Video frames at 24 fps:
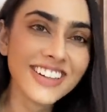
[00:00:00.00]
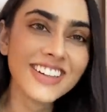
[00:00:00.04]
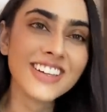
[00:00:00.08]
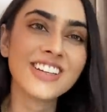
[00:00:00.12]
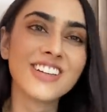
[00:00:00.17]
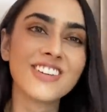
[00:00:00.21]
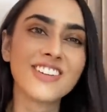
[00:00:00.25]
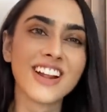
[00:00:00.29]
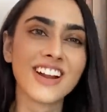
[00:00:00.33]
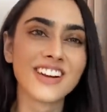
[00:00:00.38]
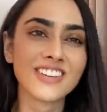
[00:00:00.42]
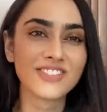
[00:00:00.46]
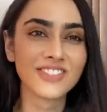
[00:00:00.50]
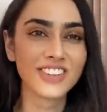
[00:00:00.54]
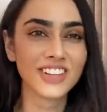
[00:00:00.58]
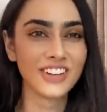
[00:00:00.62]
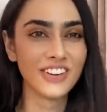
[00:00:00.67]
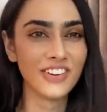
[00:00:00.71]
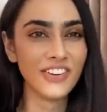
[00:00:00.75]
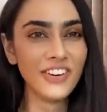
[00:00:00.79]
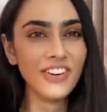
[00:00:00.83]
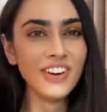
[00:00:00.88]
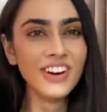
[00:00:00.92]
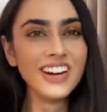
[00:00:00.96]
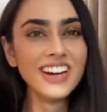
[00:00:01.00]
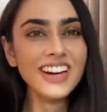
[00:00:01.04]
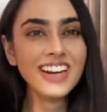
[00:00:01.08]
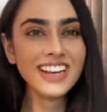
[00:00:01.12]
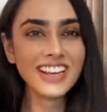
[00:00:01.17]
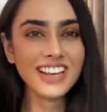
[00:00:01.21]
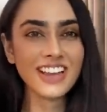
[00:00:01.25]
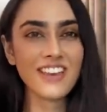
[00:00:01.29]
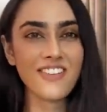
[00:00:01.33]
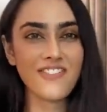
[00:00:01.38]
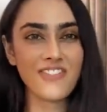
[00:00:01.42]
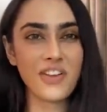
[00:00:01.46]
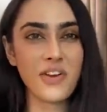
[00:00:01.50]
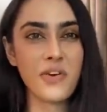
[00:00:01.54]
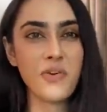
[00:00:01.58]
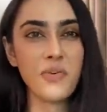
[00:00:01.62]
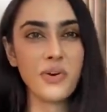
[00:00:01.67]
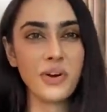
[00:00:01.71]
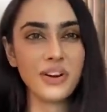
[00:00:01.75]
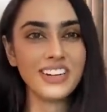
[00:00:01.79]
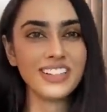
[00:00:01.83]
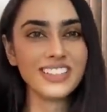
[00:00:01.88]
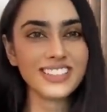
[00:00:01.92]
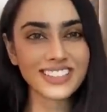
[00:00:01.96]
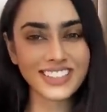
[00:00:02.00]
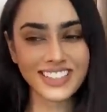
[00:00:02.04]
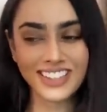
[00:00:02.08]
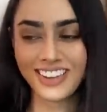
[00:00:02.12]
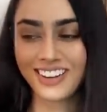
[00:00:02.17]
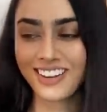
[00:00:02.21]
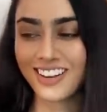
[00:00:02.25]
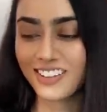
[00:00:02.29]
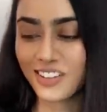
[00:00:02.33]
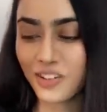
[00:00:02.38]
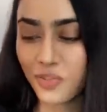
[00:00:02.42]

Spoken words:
You let me know if you want to see another